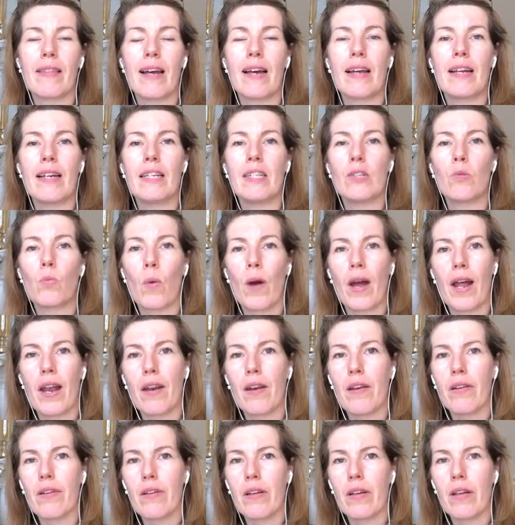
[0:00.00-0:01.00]
that is
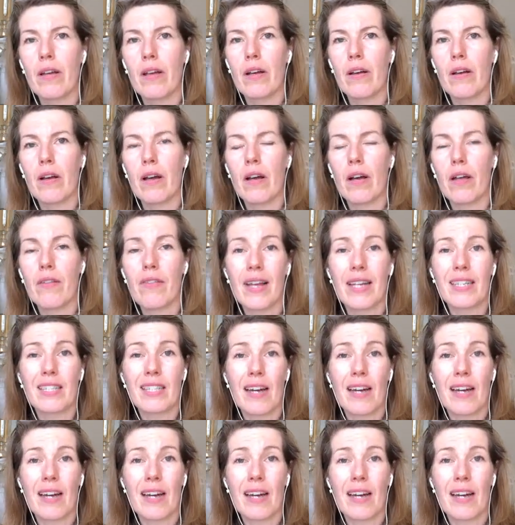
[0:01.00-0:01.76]
when they're